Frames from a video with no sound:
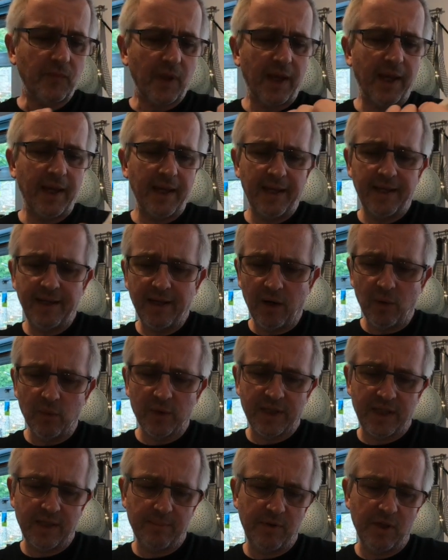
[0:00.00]
And I'll
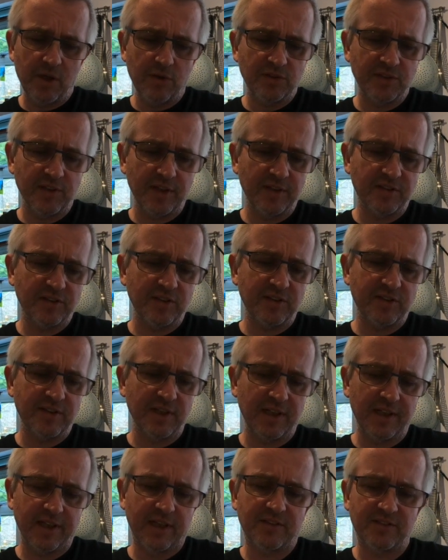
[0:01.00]
keep using this
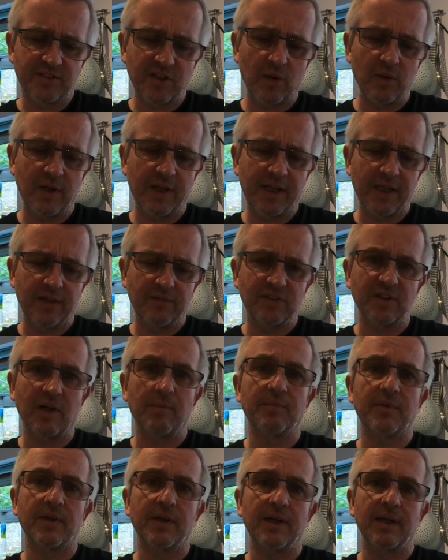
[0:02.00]
until it totally gives
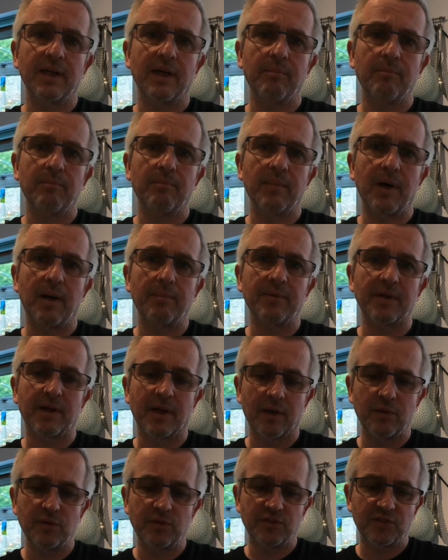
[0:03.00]
up the
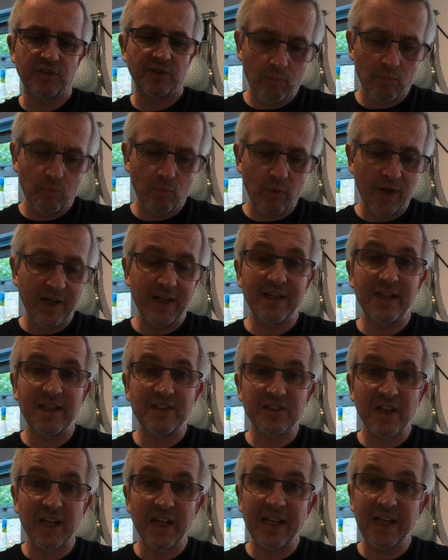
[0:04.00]
ghost. When it
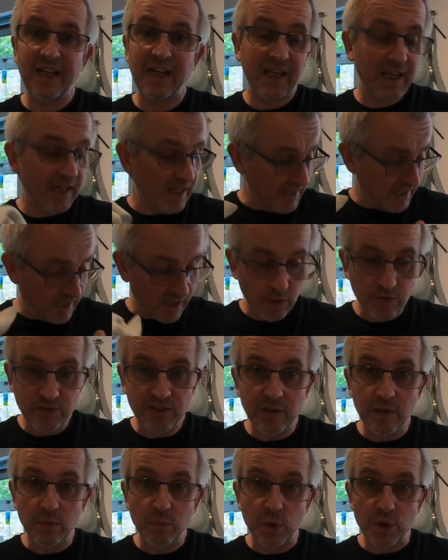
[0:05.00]
needs cleaning, it goes
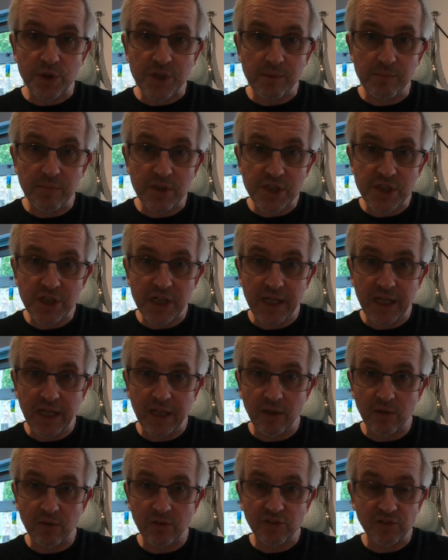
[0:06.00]
in the washing
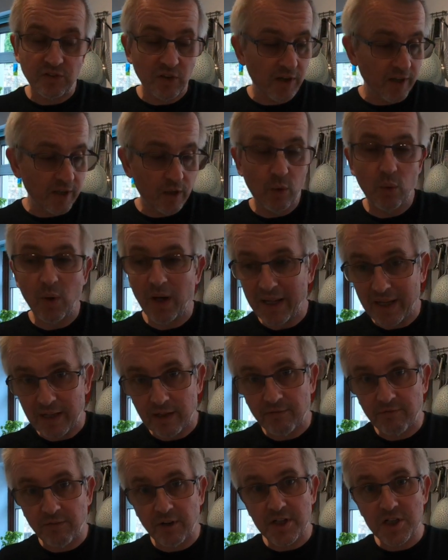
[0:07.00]
machine on the cycle. I get
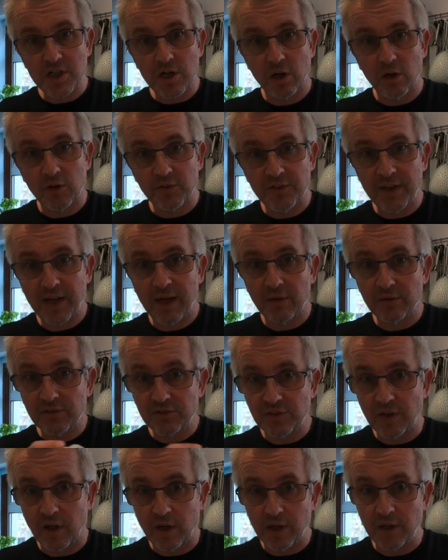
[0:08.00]
a fresh cloth out,
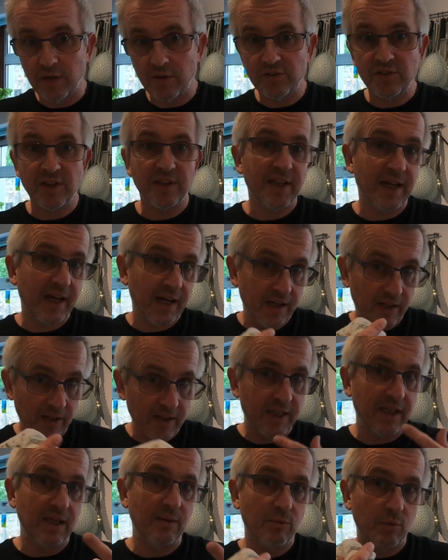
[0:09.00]
start using that, and I
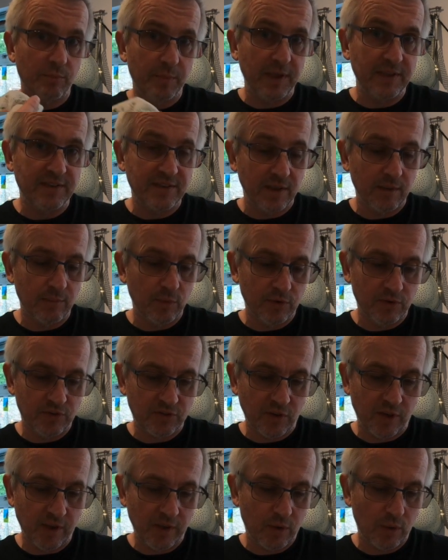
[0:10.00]
keep repeating them on the
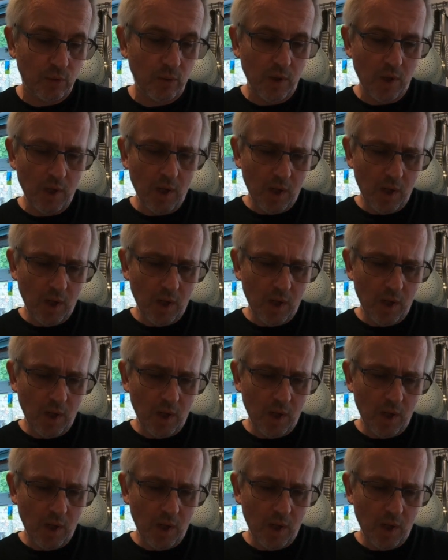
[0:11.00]
cycle.